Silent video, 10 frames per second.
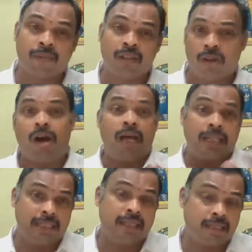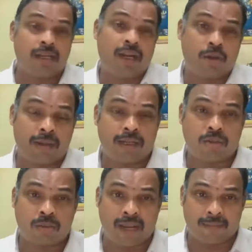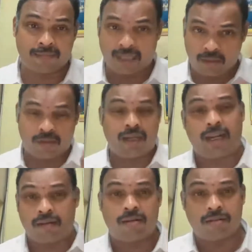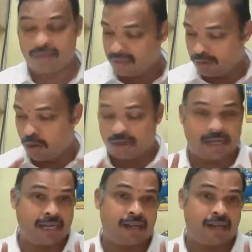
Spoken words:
All these are required today. Then only the doctorate